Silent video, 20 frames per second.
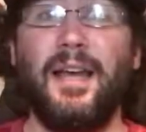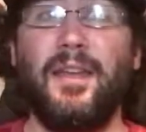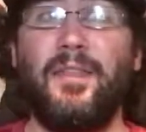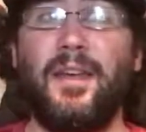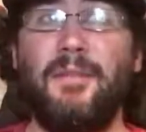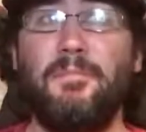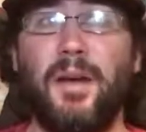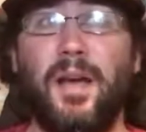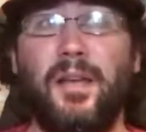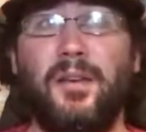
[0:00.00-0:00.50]

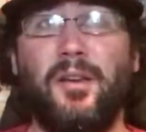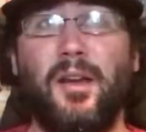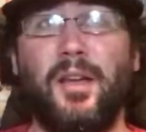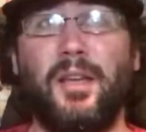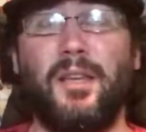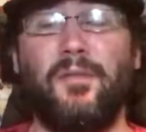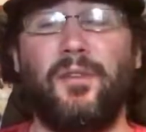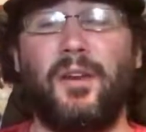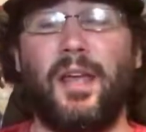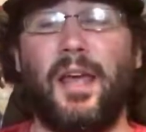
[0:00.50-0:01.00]
They might
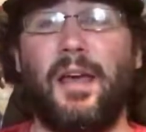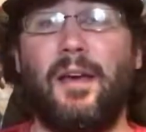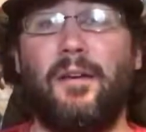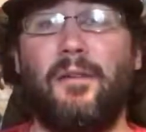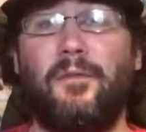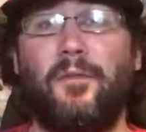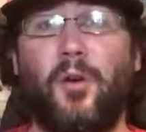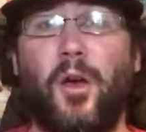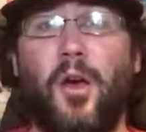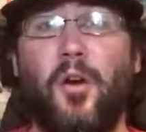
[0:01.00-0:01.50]
not even
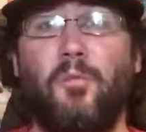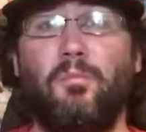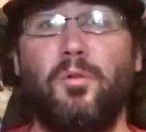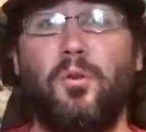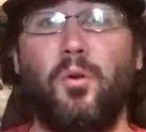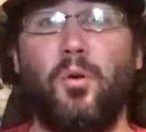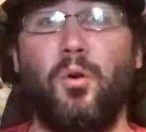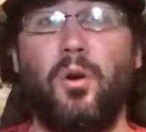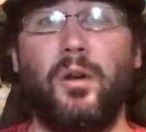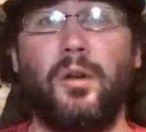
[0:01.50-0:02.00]
have home
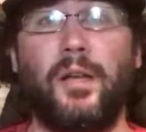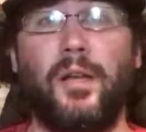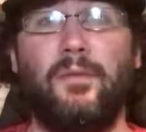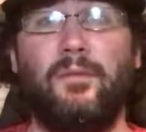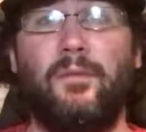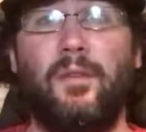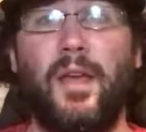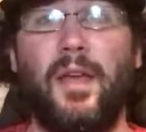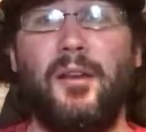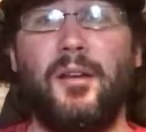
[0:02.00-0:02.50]
court
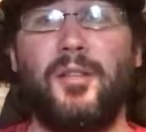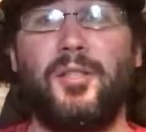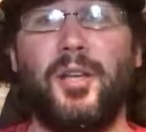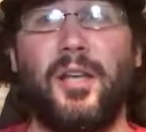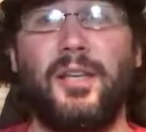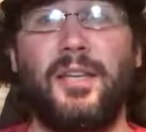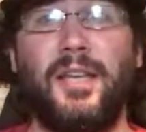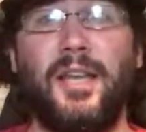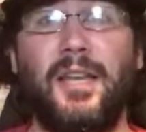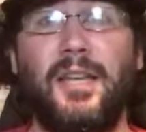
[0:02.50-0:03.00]
advantage
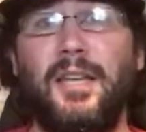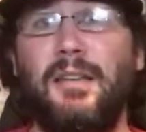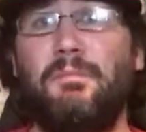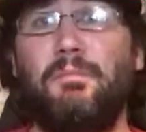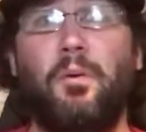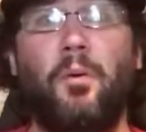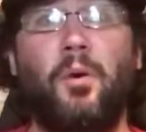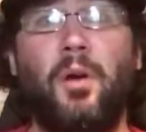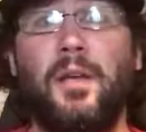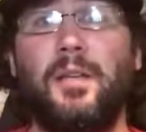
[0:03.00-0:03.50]
at any
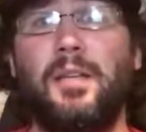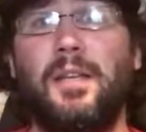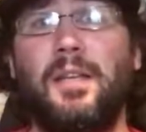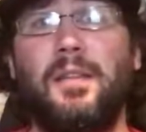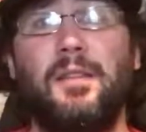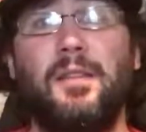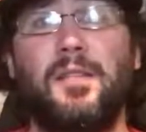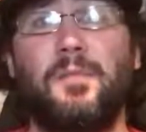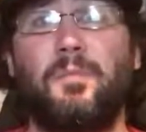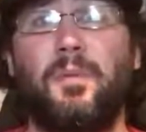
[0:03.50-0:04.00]
point
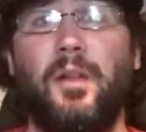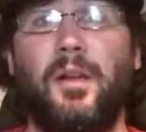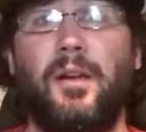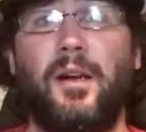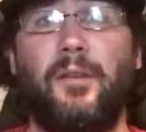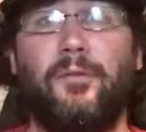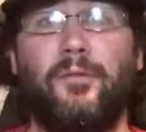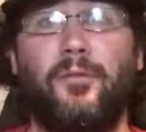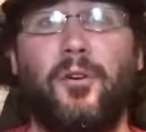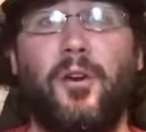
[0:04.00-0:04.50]
in this
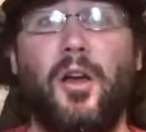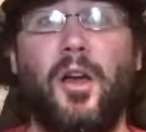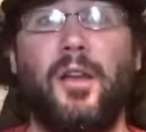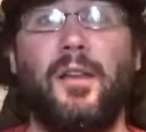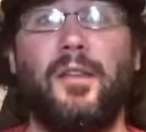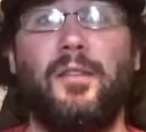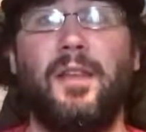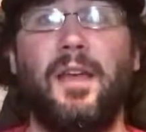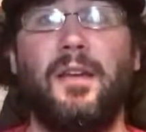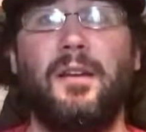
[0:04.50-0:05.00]
playoff
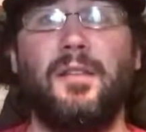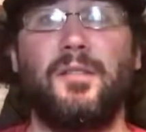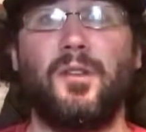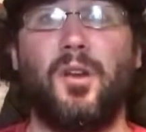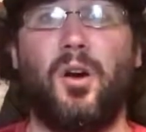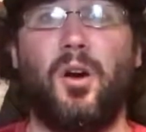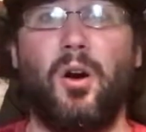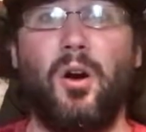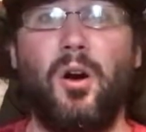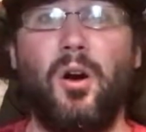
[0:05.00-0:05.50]
run, and that is
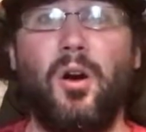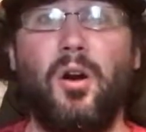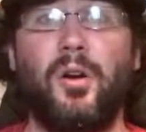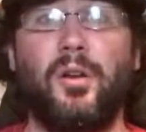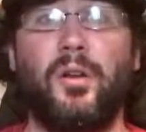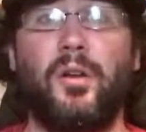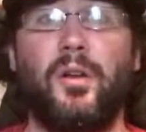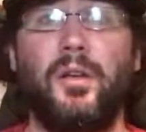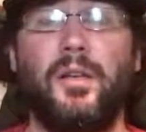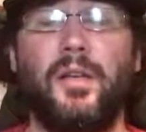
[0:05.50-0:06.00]

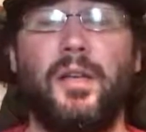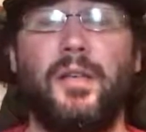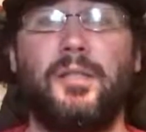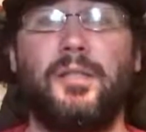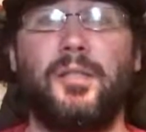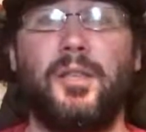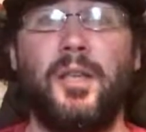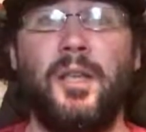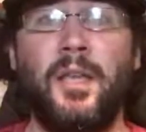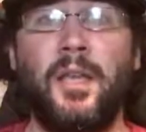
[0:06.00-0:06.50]
hard on a
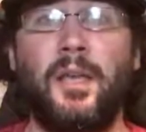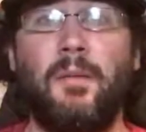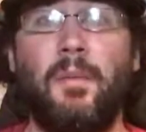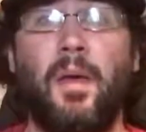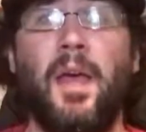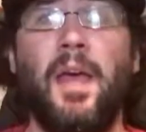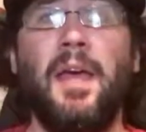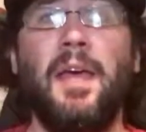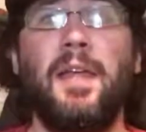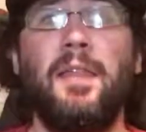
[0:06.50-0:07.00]
team.
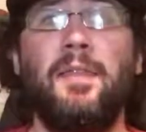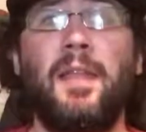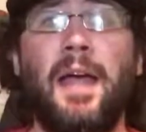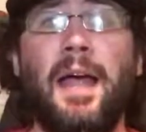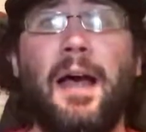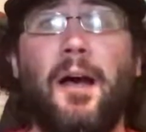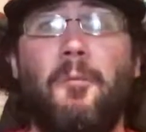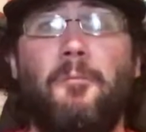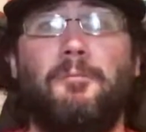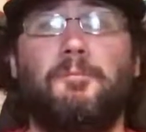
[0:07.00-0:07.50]

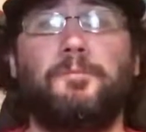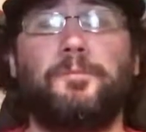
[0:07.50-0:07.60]
Now,